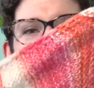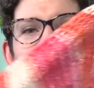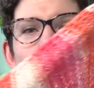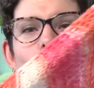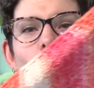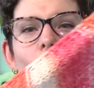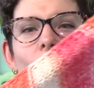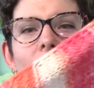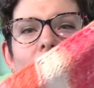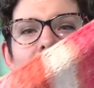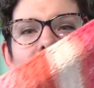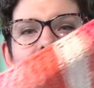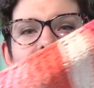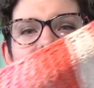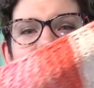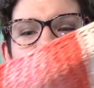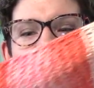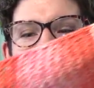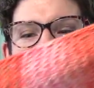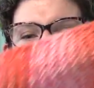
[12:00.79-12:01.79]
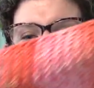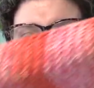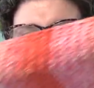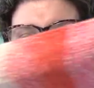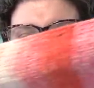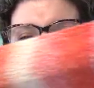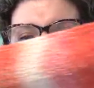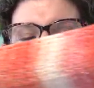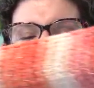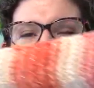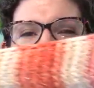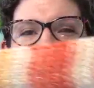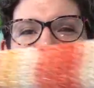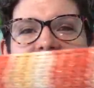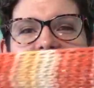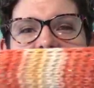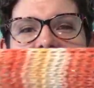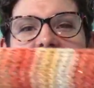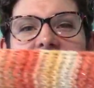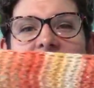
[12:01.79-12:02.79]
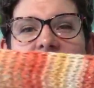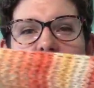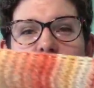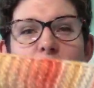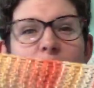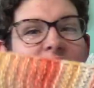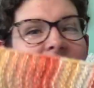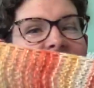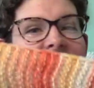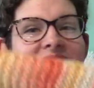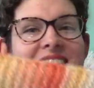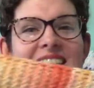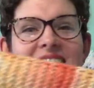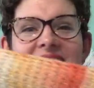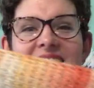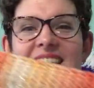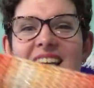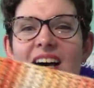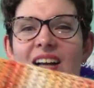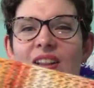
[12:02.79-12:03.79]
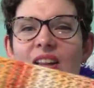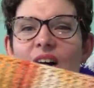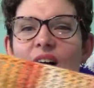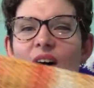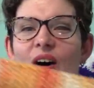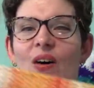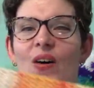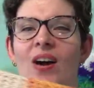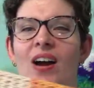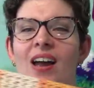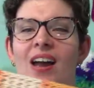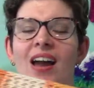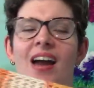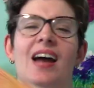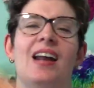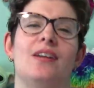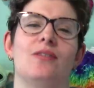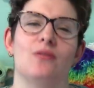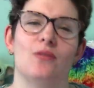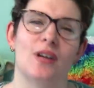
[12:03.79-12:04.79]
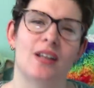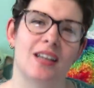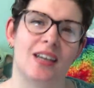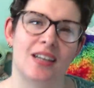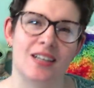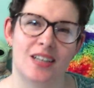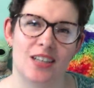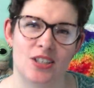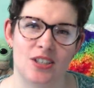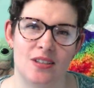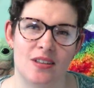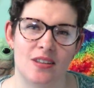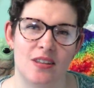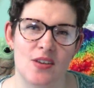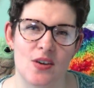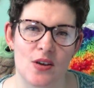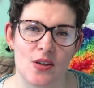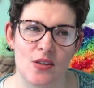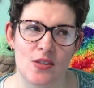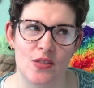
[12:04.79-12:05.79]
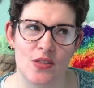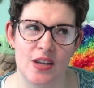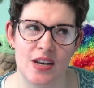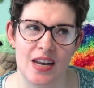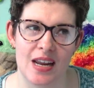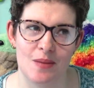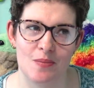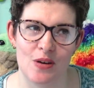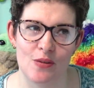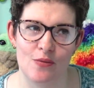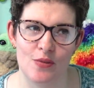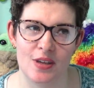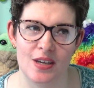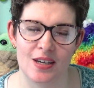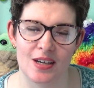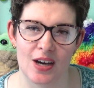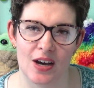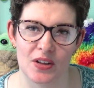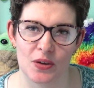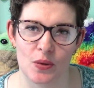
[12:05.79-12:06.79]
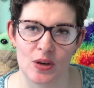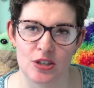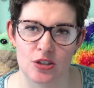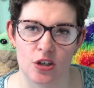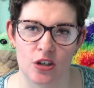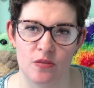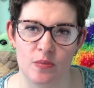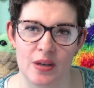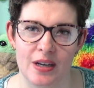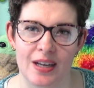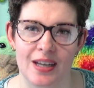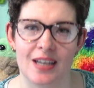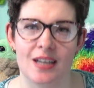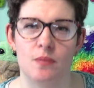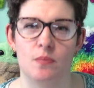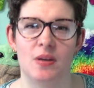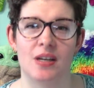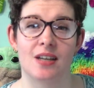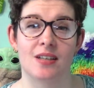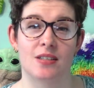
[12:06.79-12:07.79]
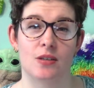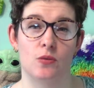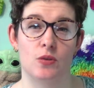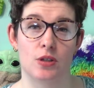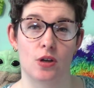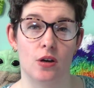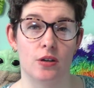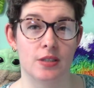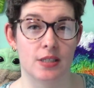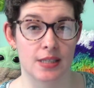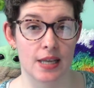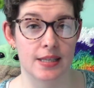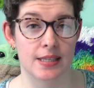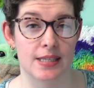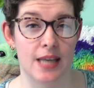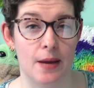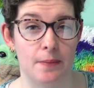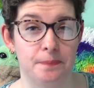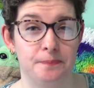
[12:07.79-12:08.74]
orange. And then we're into yellow. And really, the name of the colorway should have been a hint because it was called Sunset.